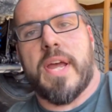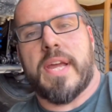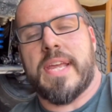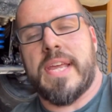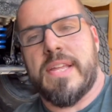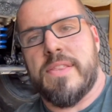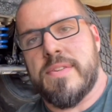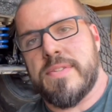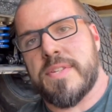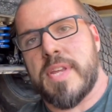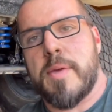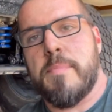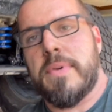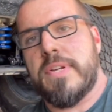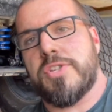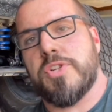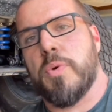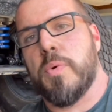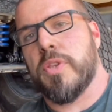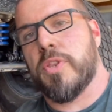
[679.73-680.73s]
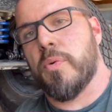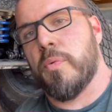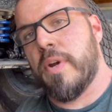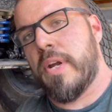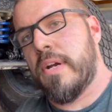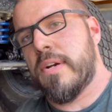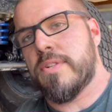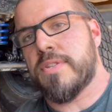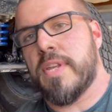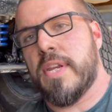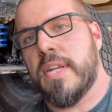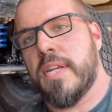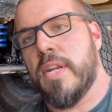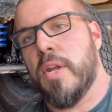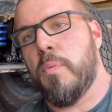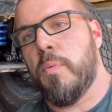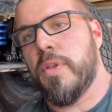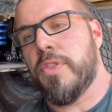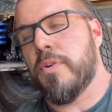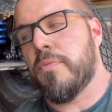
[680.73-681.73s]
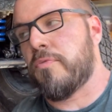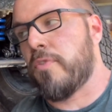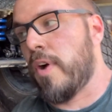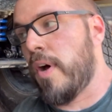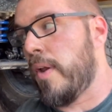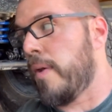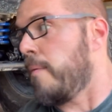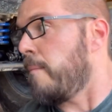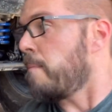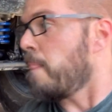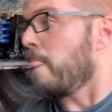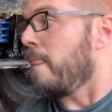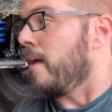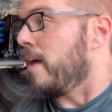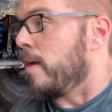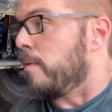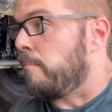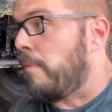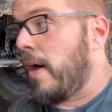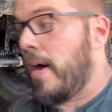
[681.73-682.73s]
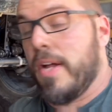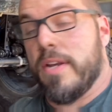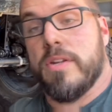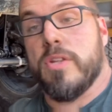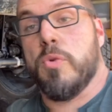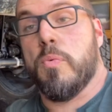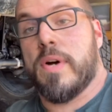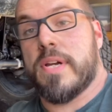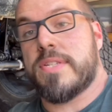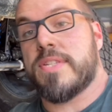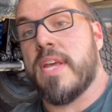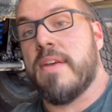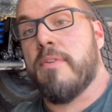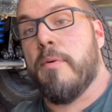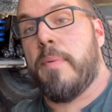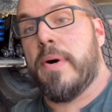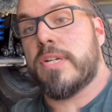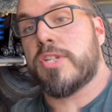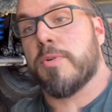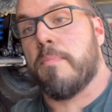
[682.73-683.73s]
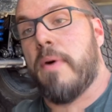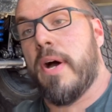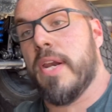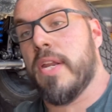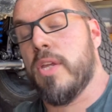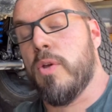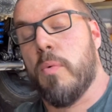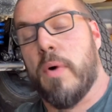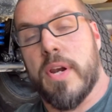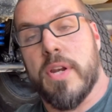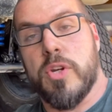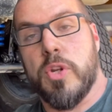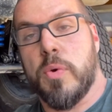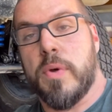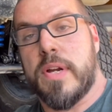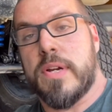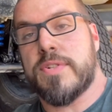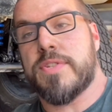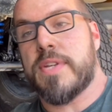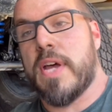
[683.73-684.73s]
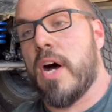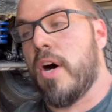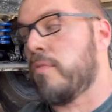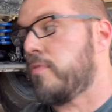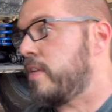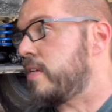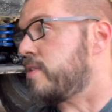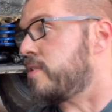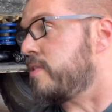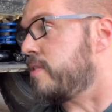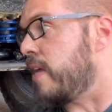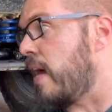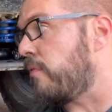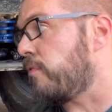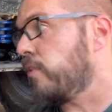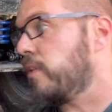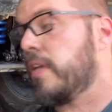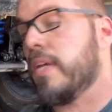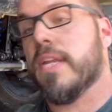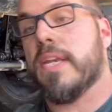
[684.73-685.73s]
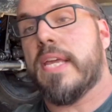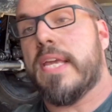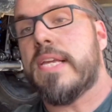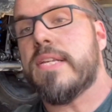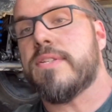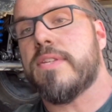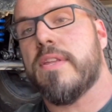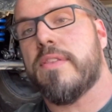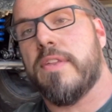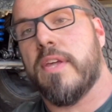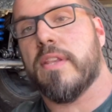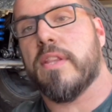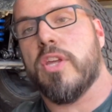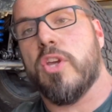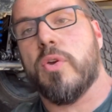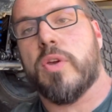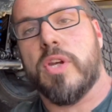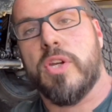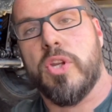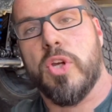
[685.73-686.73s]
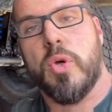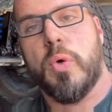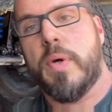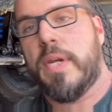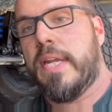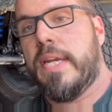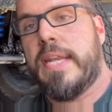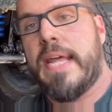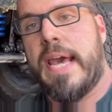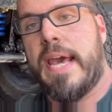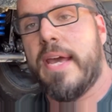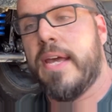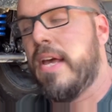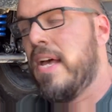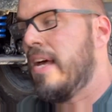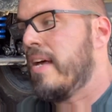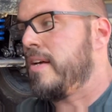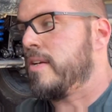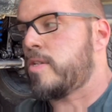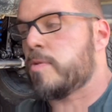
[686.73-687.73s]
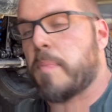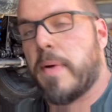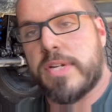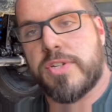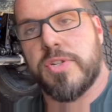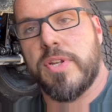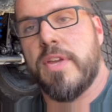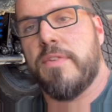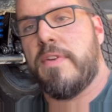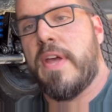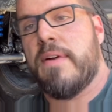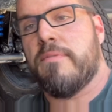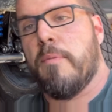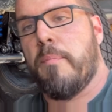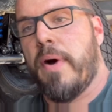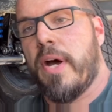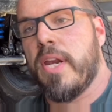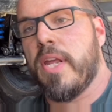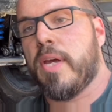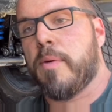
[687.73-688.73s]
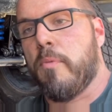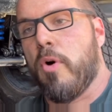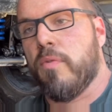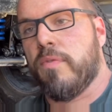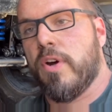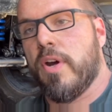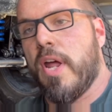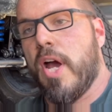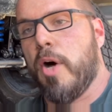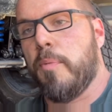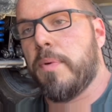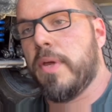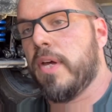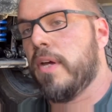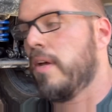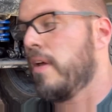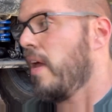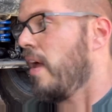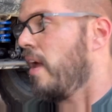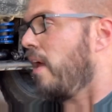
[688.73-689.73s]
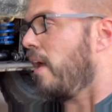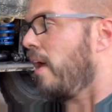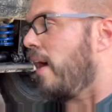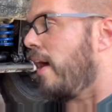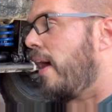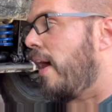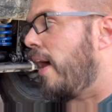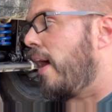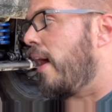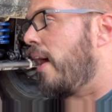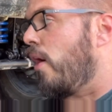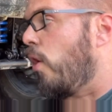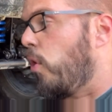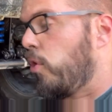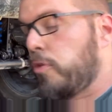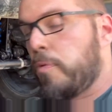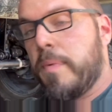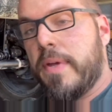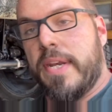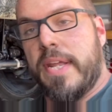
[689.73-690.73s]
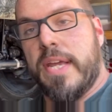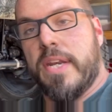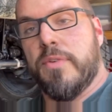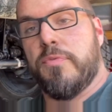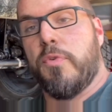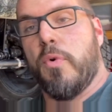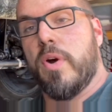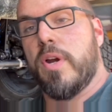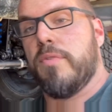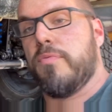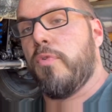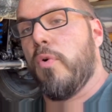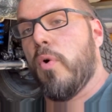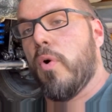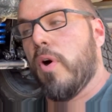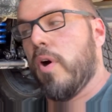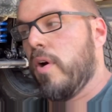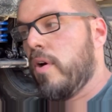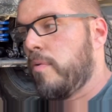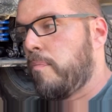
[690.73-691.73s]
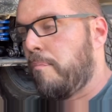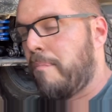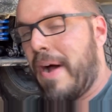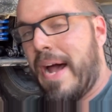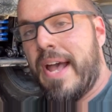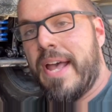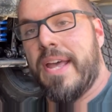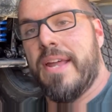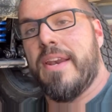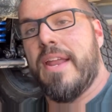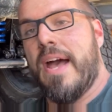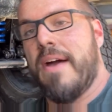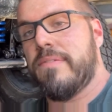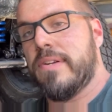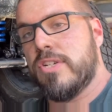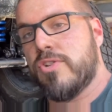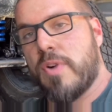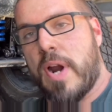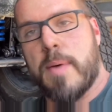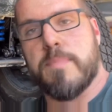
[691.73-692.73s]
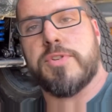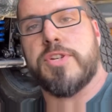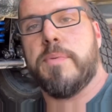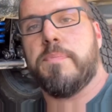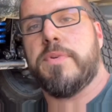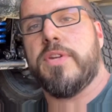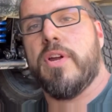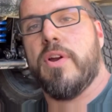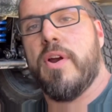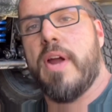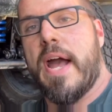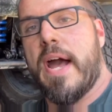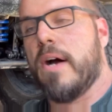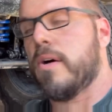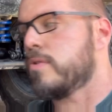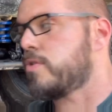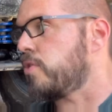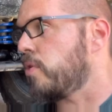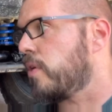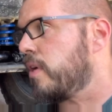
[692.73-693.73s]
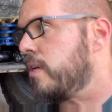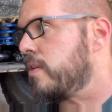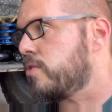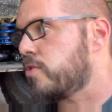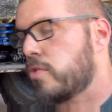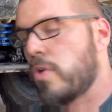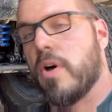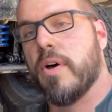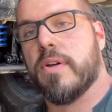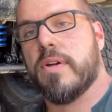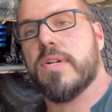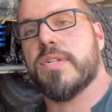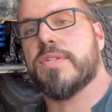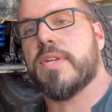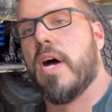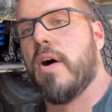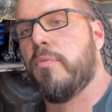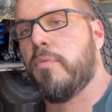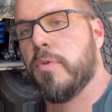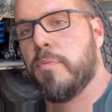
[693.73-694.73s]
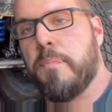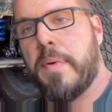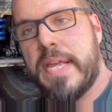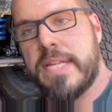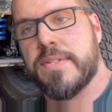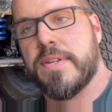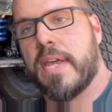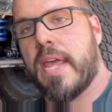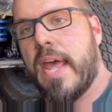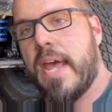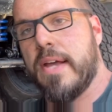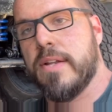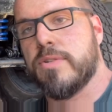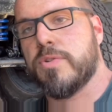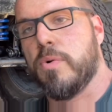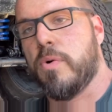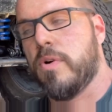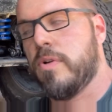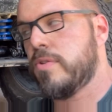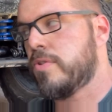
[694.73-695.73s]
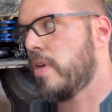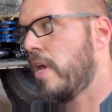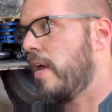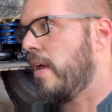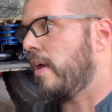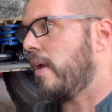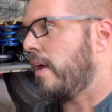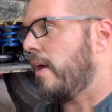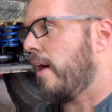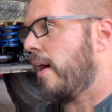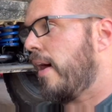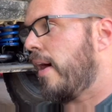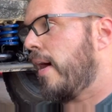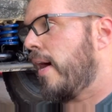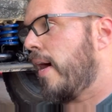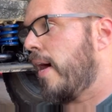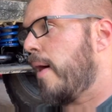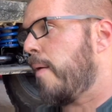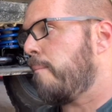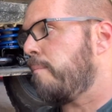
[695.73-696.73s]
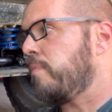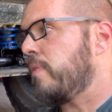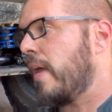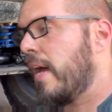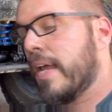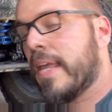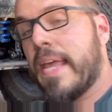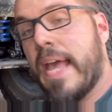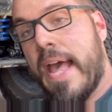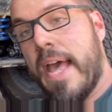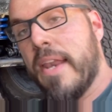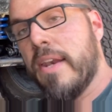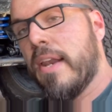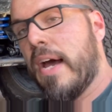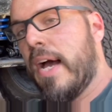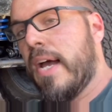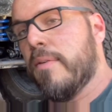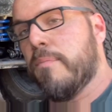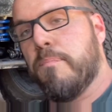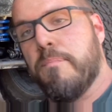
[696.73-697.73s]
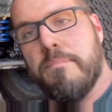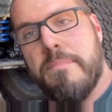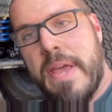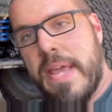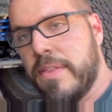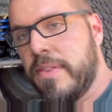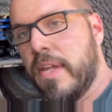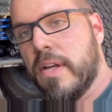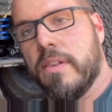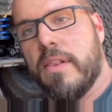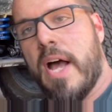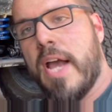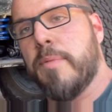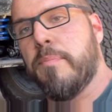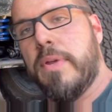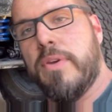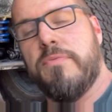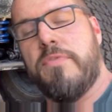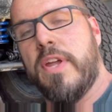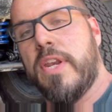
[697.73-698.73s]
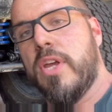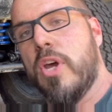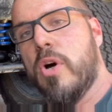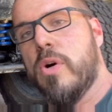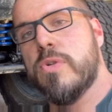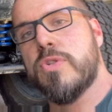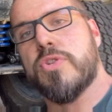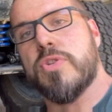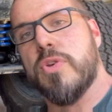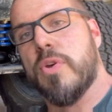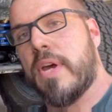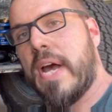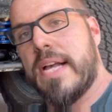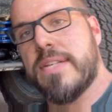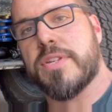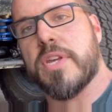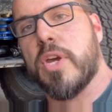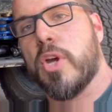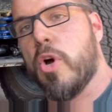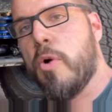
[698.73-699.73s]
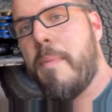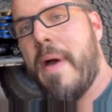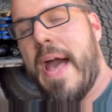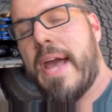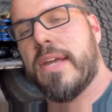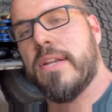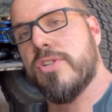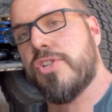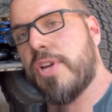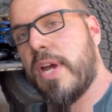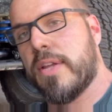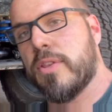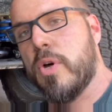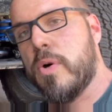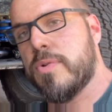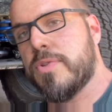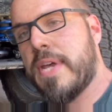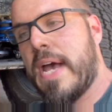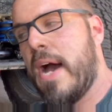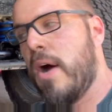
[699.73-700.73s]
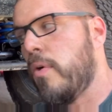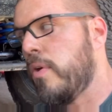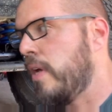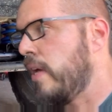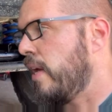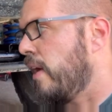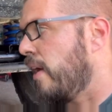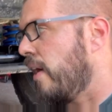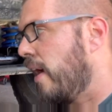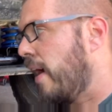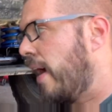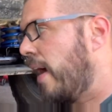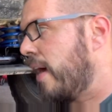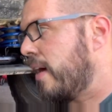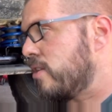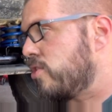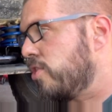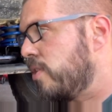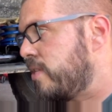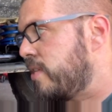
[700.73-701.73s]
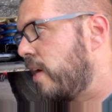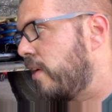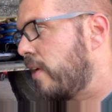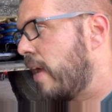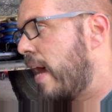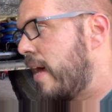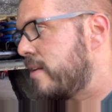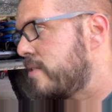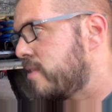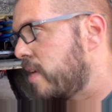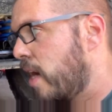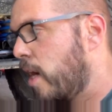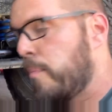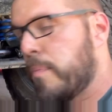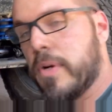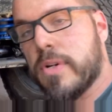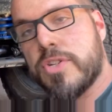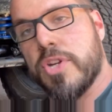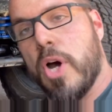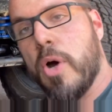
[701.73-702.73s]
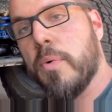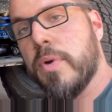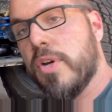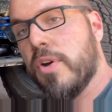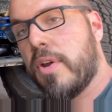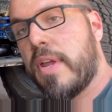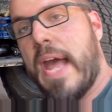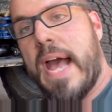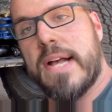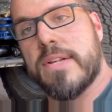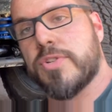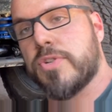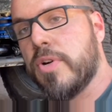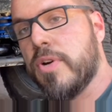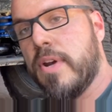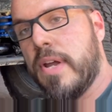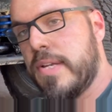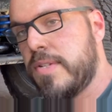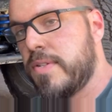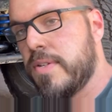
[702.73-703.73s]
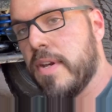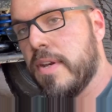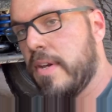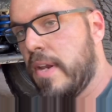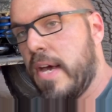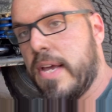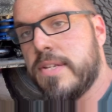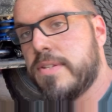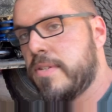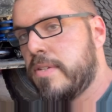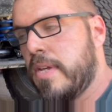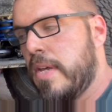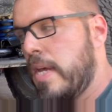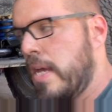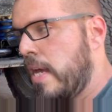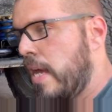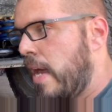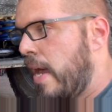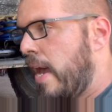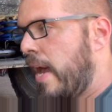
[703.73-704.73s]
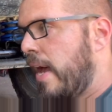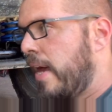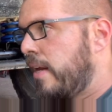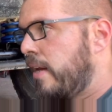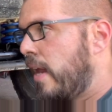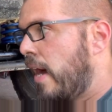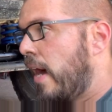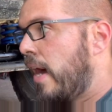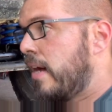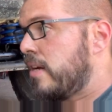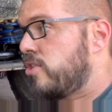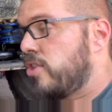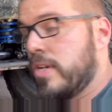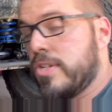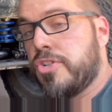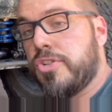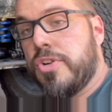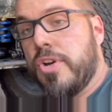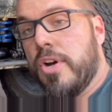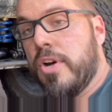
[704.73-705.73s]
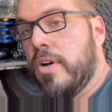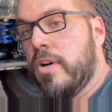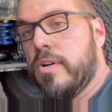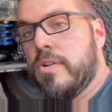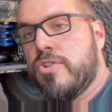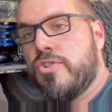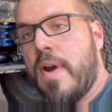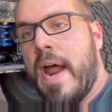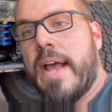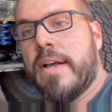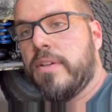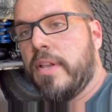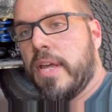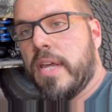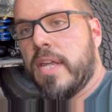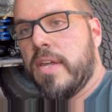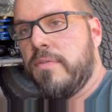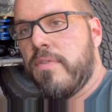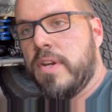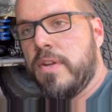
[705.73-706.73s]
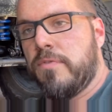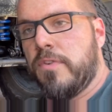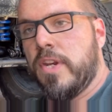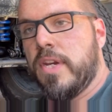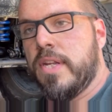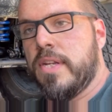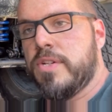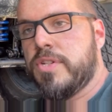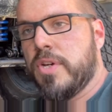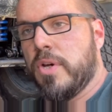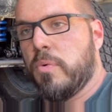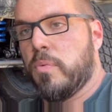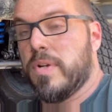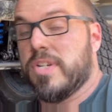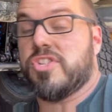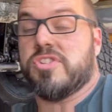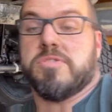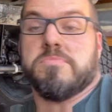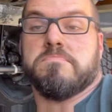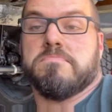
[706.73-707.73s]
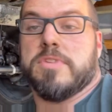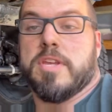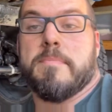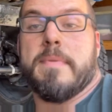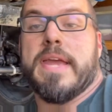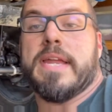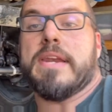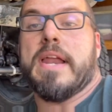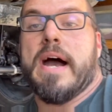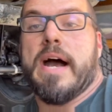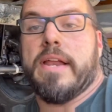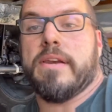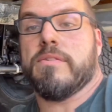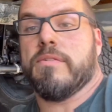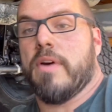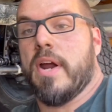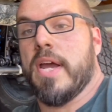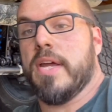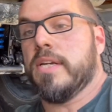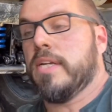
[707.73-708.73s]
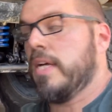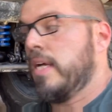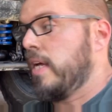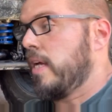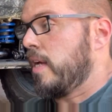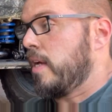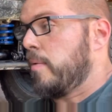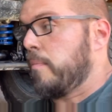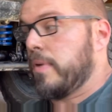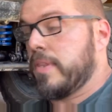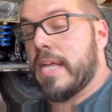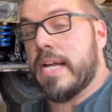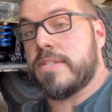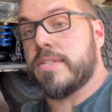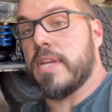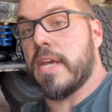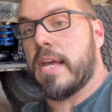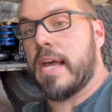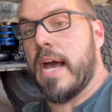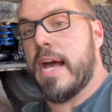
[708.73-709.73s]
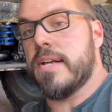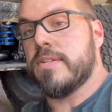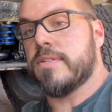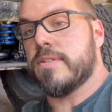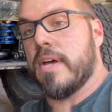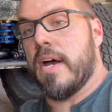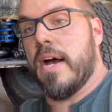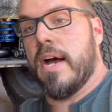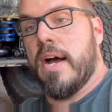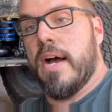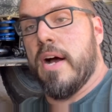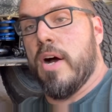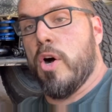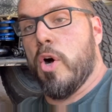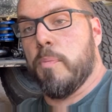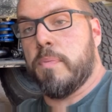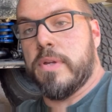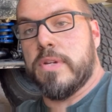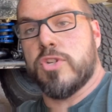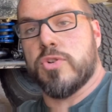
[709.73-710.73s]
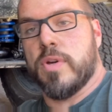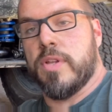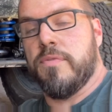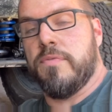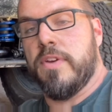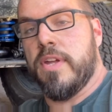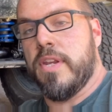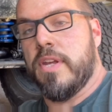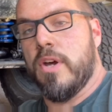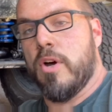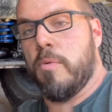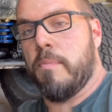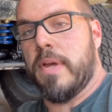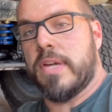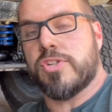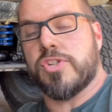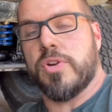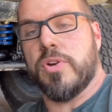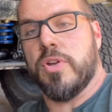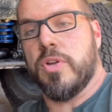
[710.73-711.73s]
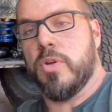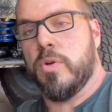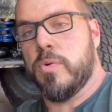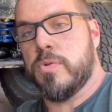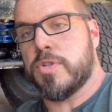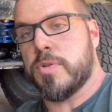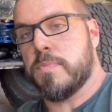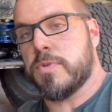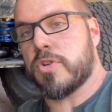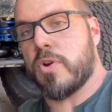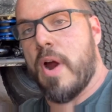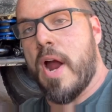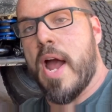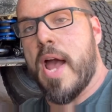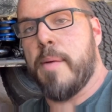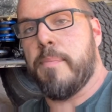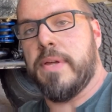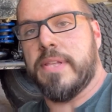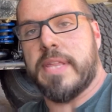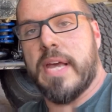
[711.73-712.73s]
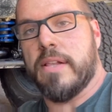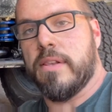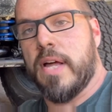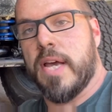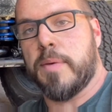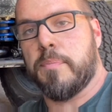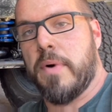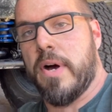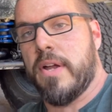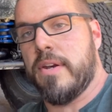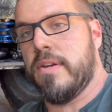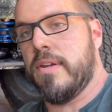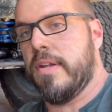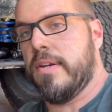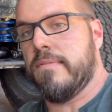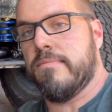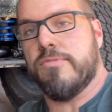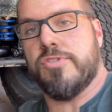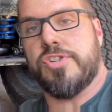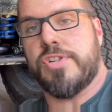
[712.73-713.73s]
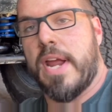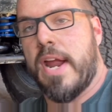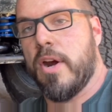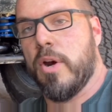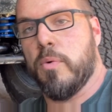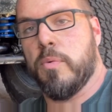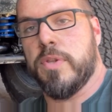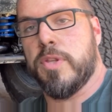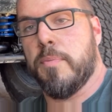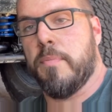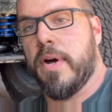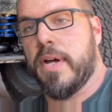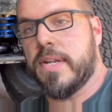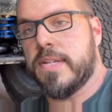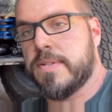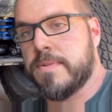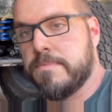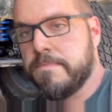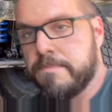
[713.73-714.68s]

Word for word: He had the same issue with the rears that he did with the front, but you wanna save a bunch of money, you wanna do it yourself. This is definitely an easy thing that you can do in a day, especially if you have a buddy come over and help you. Ultimate Dana 44, buy it, have it drop shipped to your house. You can install it yourself with basic hand tools. Again, I made the alignment videos, so you guys can go back and check those out. It should tell you how to set up your toe and your caster nice and nice. And adjust your drag link, even if you need to, which you may not, right? But that's it, guys. Hope you enjoyed the video. Make sure you subscribe, hit that like button, and share it with your buddies.